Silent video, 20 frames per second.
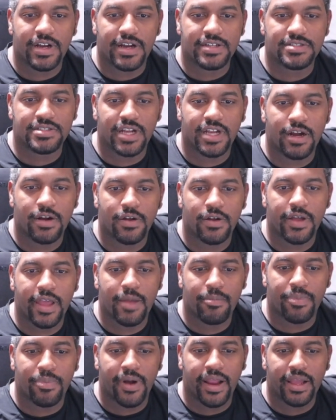
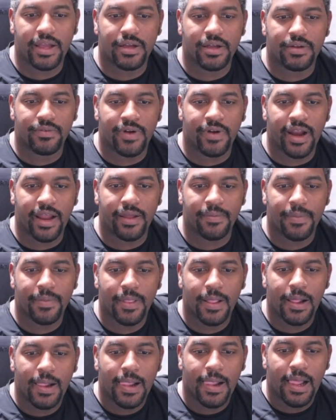Arrowhead break. Right.
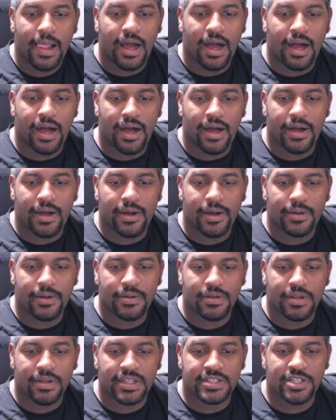
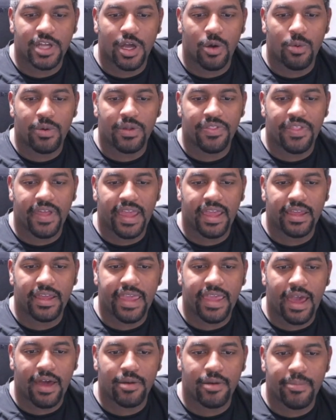Let's go with a
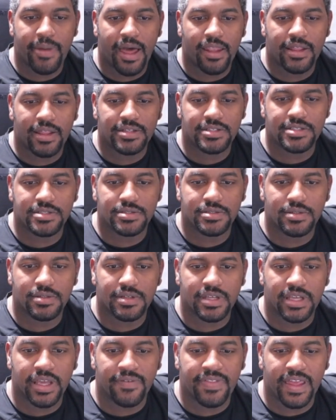counterbalance.
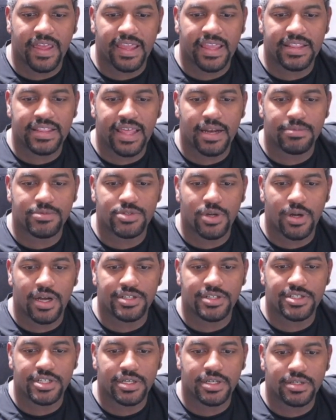Get that up to
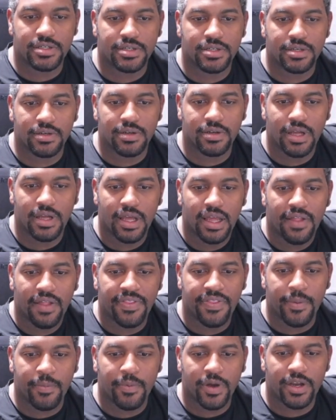100.
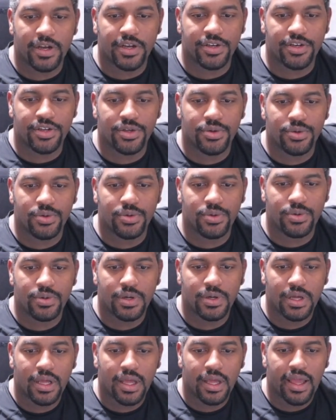Then we're gonna do
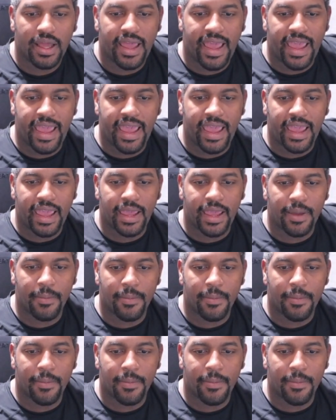a.